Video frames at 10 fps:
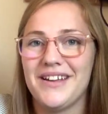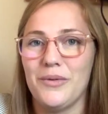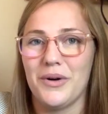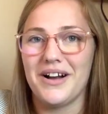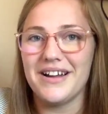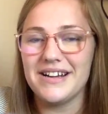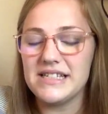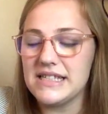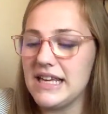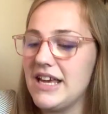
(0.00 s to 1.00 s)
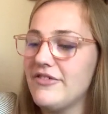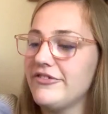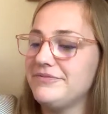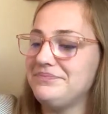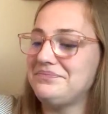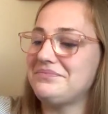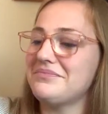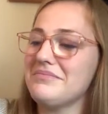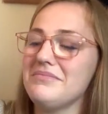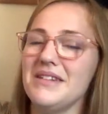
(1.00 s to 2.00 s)
work on a sleeve.
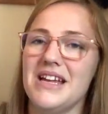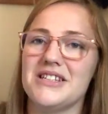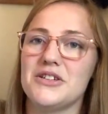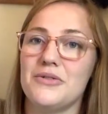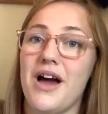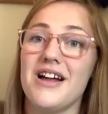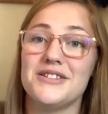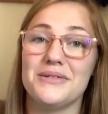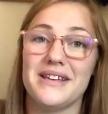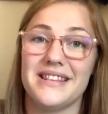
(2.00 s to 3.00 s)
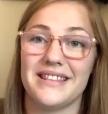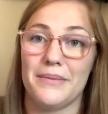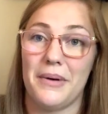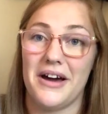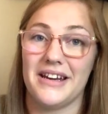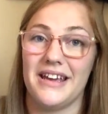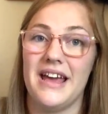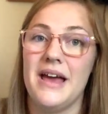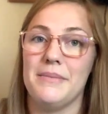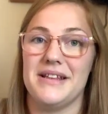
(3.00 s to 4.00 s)
And so not doing the body
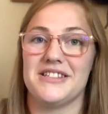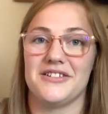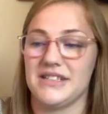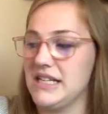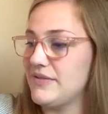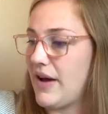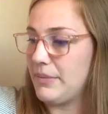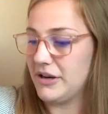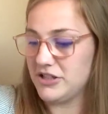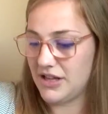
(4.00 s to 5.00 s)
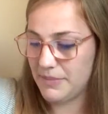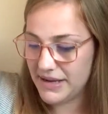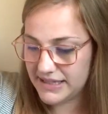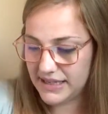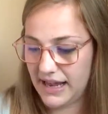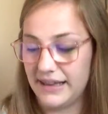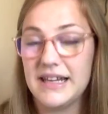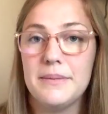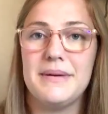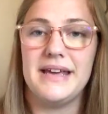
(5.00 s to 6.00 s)
means there's less fabric, so that makes it a
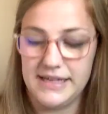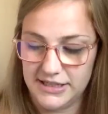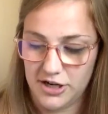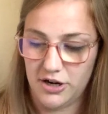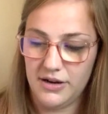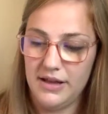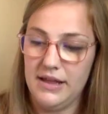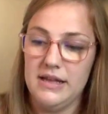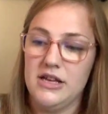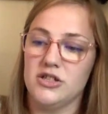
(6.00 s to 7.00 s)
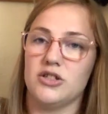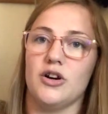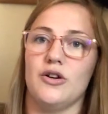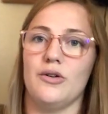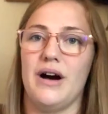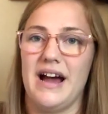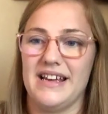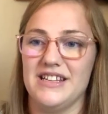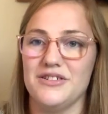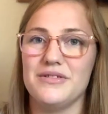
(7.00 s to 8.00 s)
little bit easier. So I
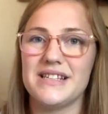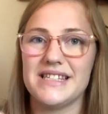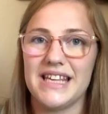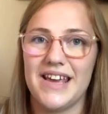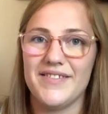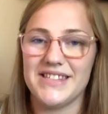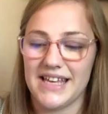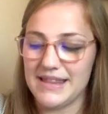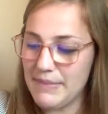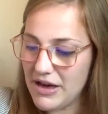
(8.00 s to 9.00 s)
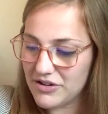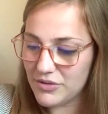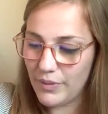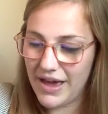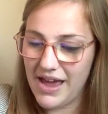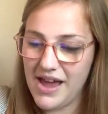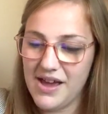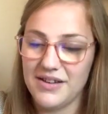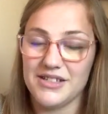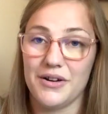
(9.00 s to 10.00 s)
can do the sleeves, get them out of the way,
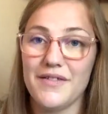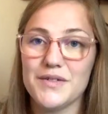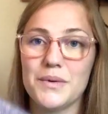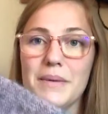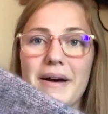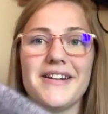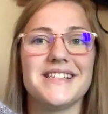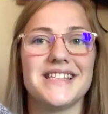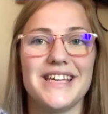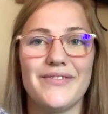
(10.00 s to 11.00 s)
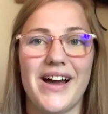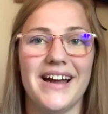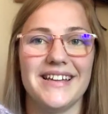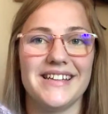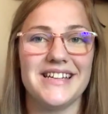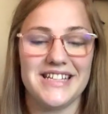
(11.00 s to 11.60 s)
don't have to worry about a sleeve island